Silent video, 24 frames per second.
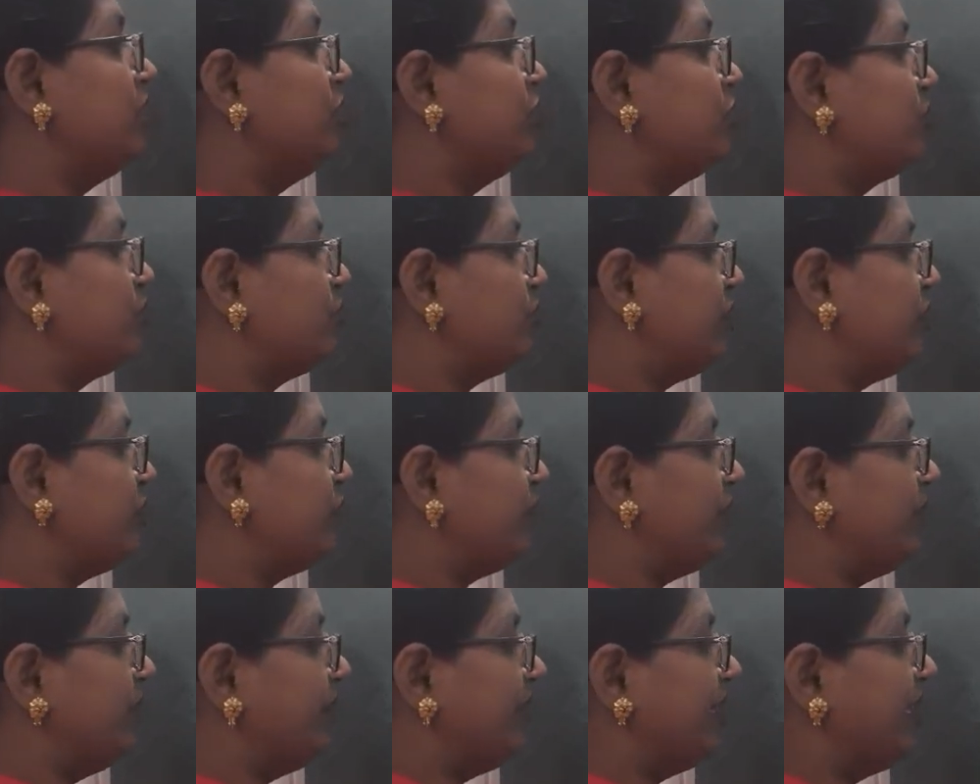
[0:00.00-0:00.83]
So it
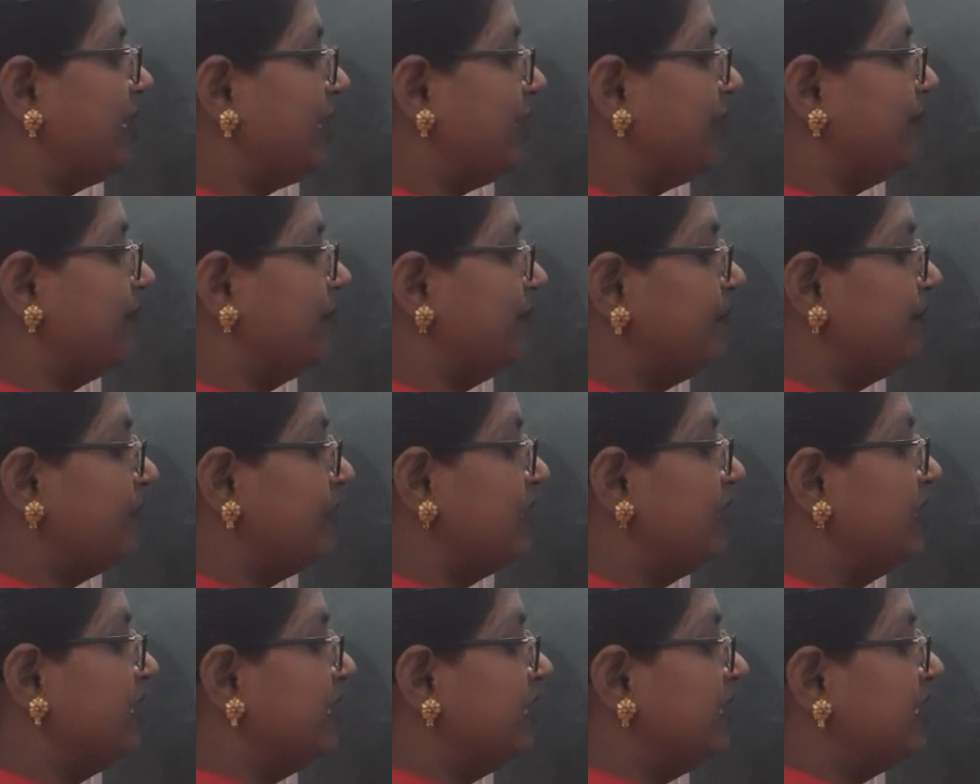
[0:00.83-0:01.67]
will become
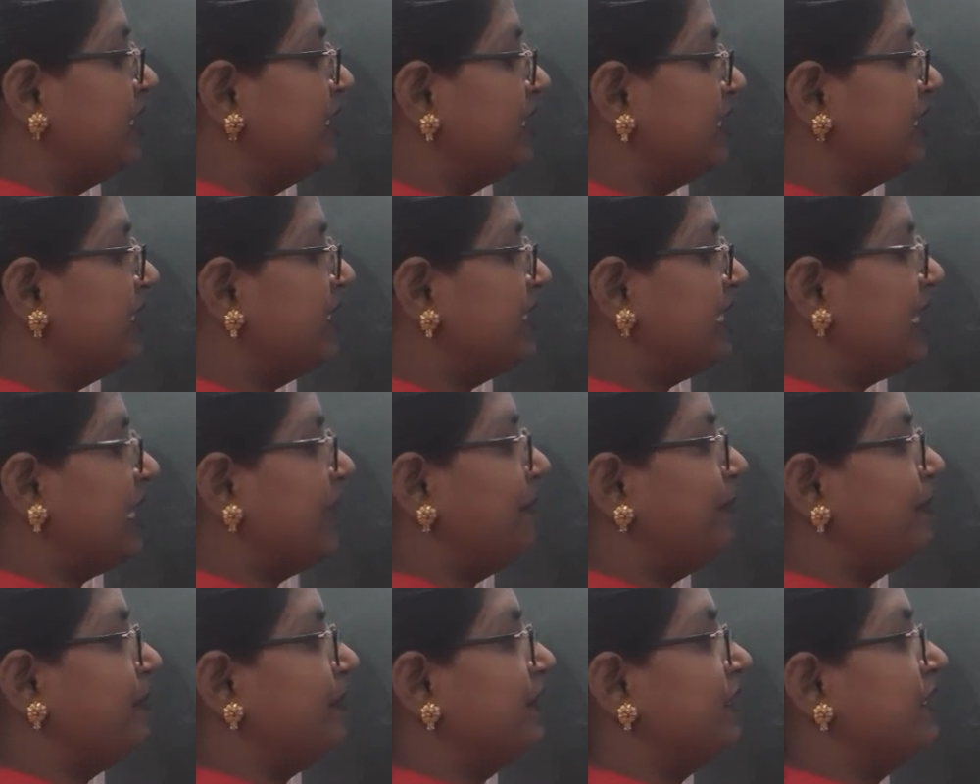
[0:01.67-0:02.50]

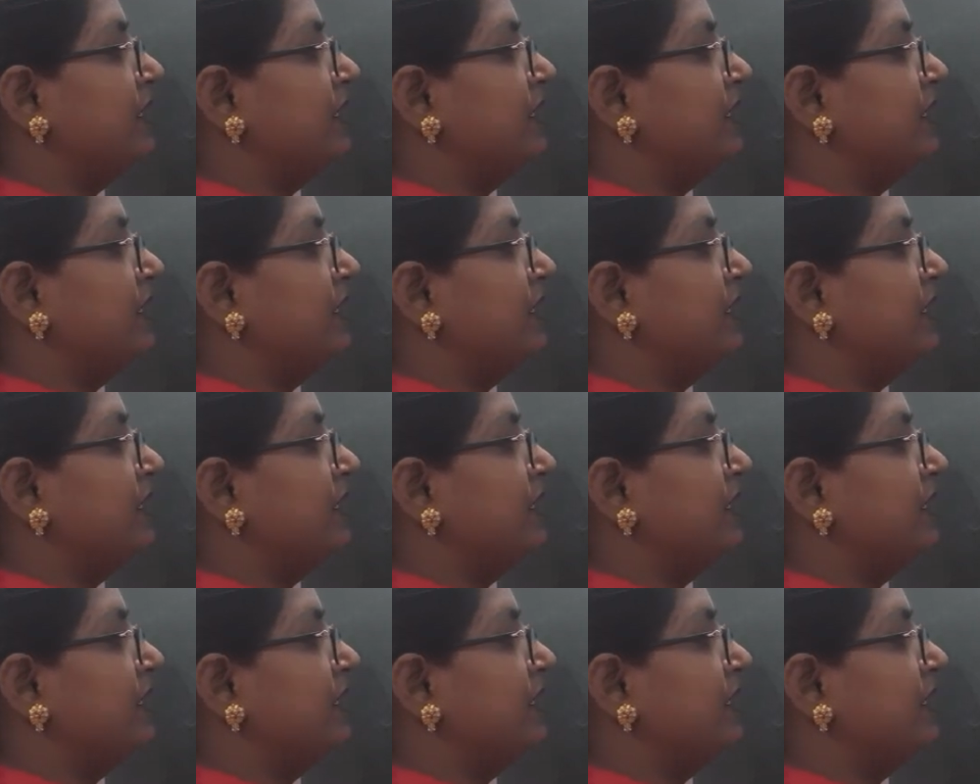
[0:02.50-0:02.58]
stepsons.